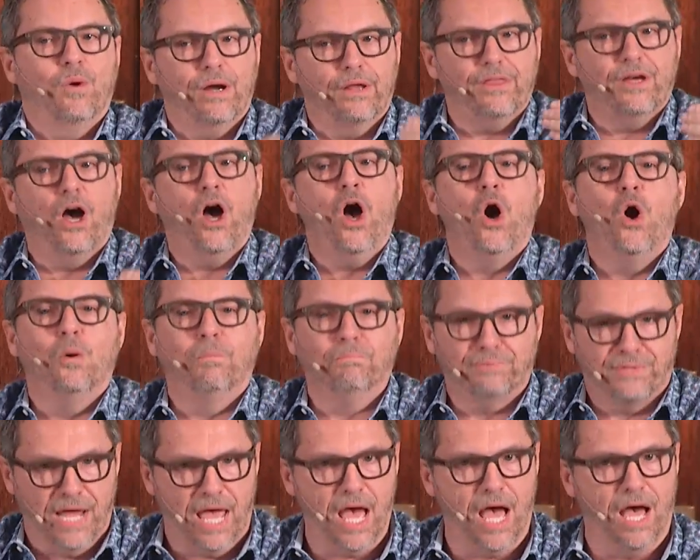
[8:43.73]

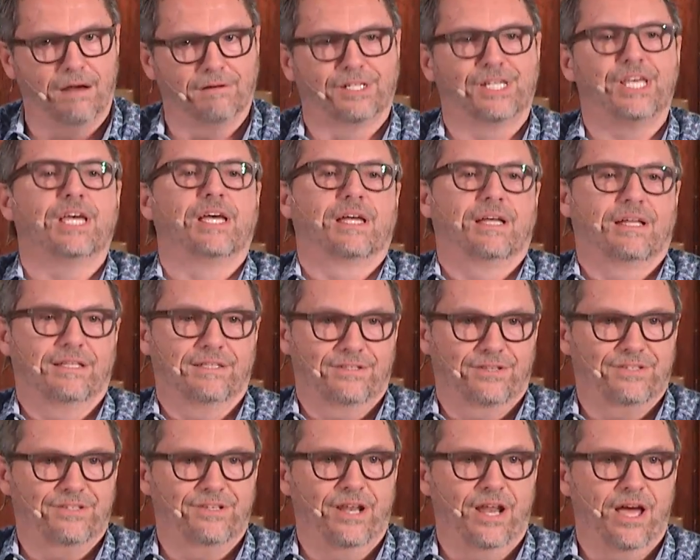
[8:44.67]
hometown
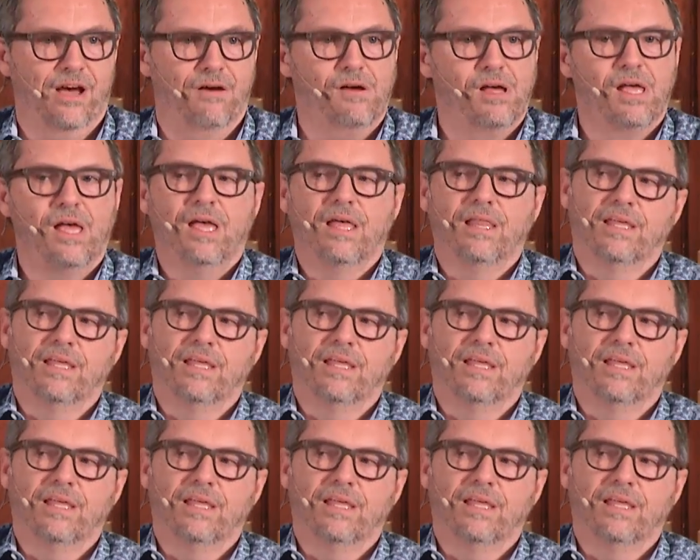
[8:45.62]
kids, you know.